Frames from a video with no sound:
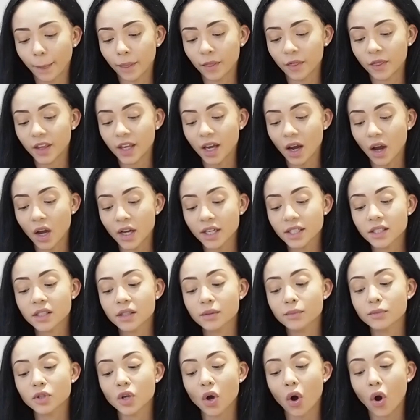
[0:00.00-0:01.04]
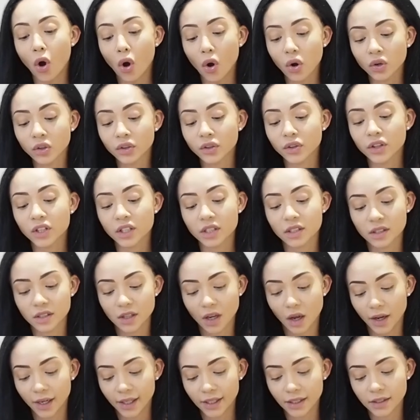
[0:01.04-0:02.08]
the items on the
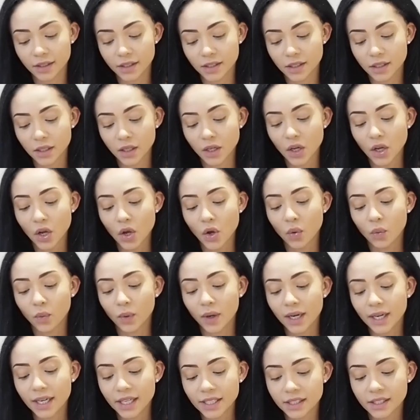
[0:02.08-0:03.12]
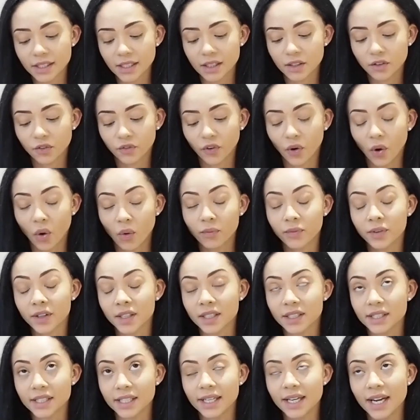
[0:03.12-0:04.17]
site were listed for
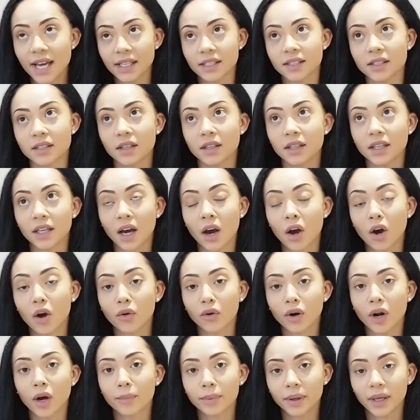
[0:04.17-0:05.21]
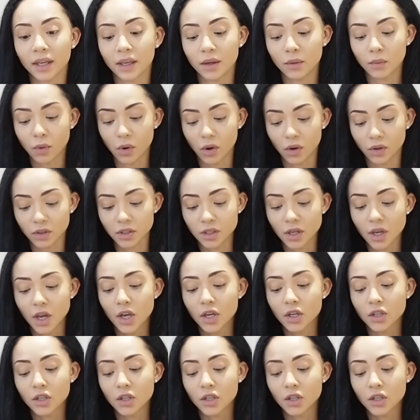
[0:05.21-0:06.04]
obviously less than the RRP was.